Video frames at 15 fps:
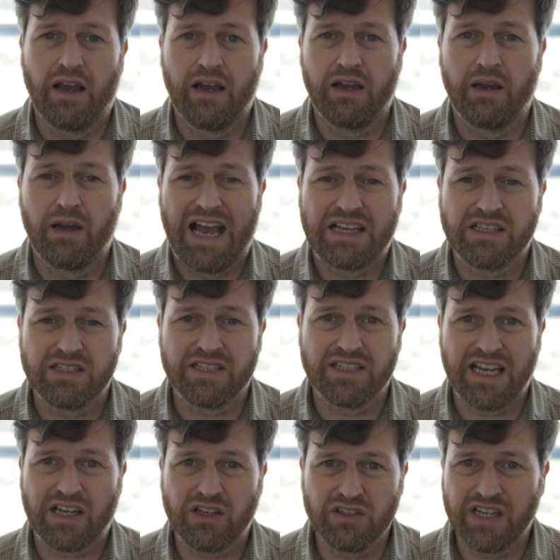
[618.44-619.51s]
As a
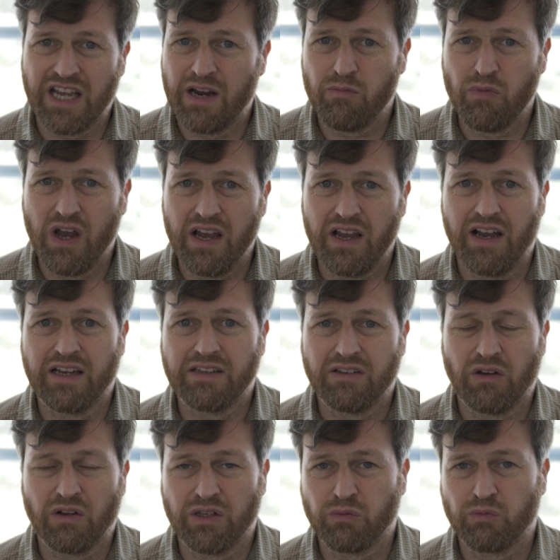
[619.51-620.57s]
second camera, I
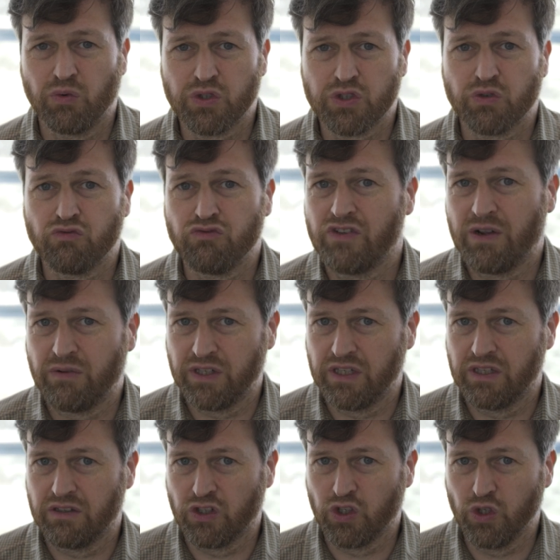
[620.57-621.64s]
thought it was
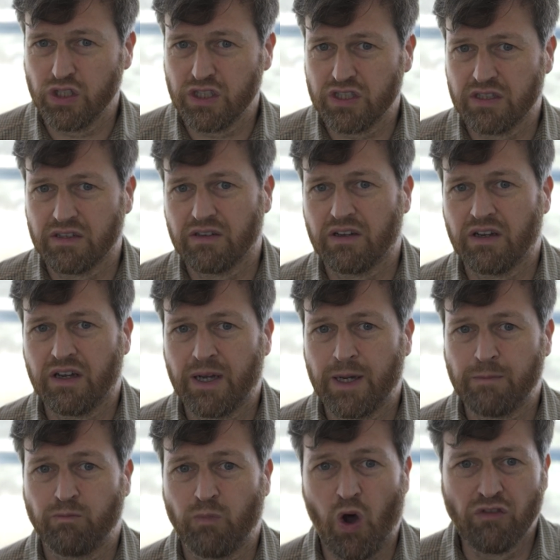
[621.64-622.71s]
very good.
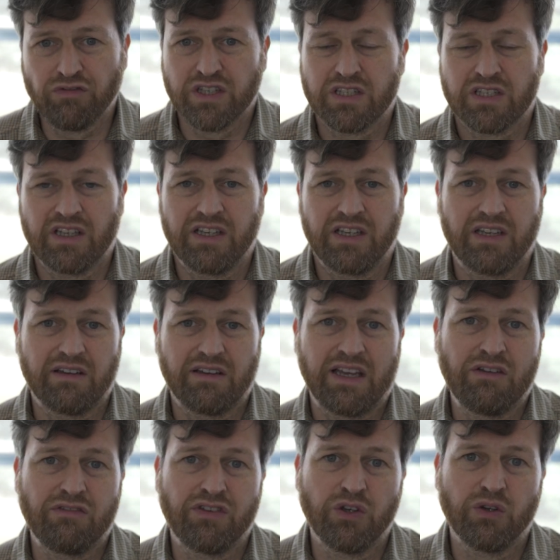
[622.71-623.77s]
Obviously,
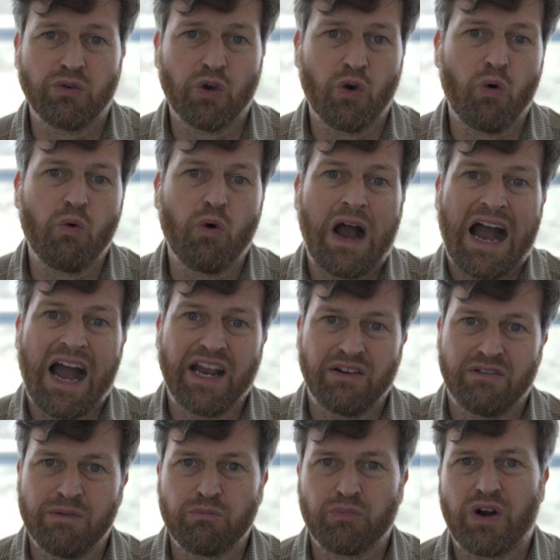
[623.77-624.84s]
if you go
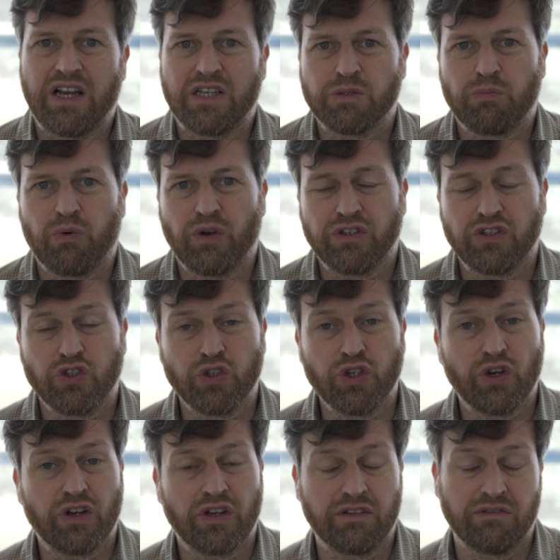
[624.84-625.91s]
higher in price point,
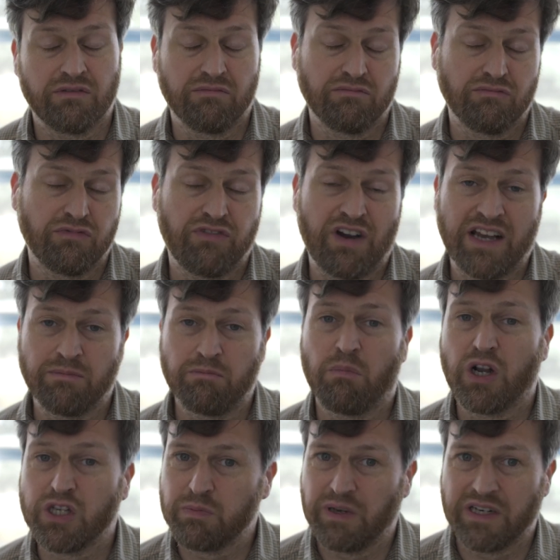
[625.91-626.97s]
you're gonna find
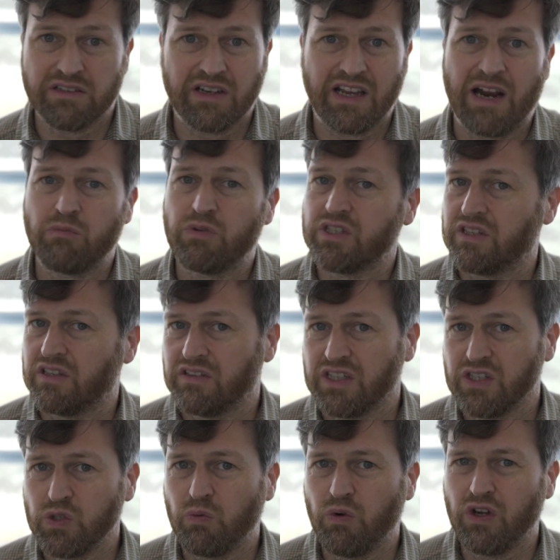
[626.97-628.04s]
much better cameras than
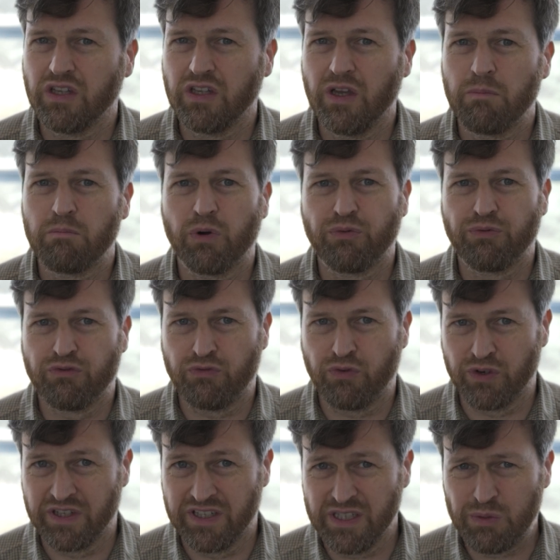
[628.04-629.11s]
this one. But
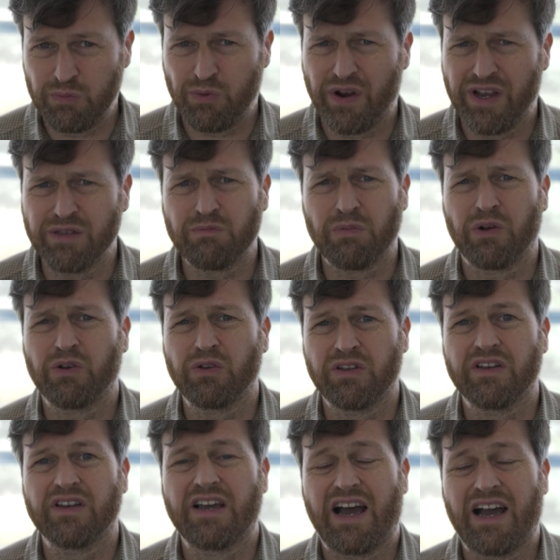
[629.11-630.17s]
for this price
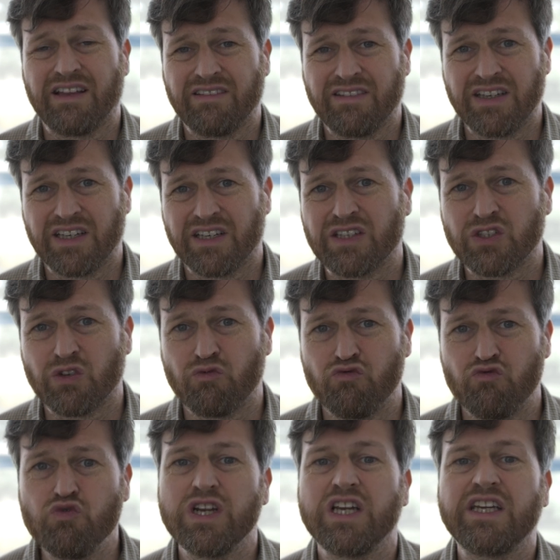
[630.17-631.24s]
point, I think it is a
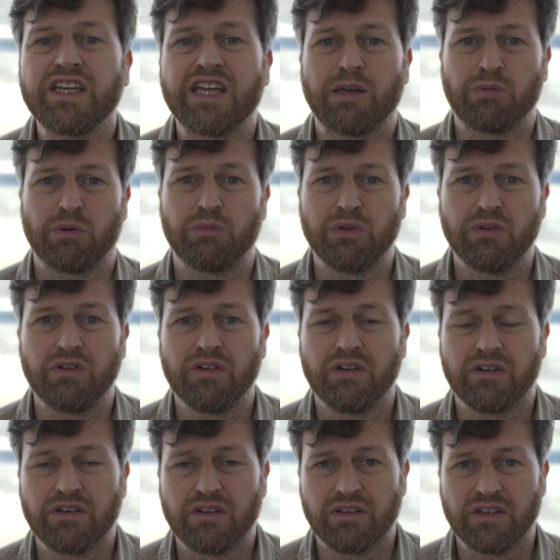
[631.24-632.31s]
really capable
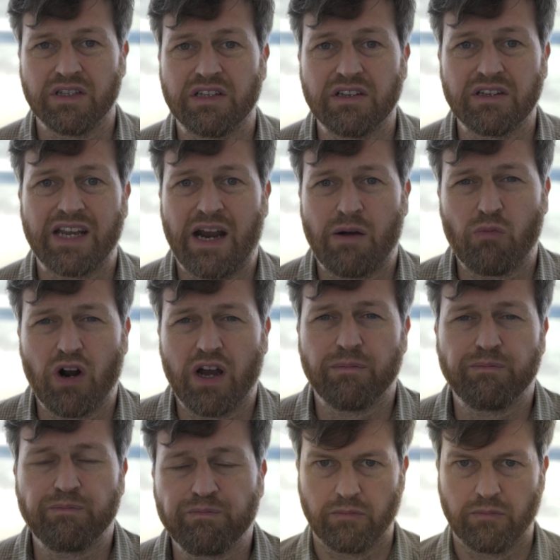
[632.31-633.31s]
little camera.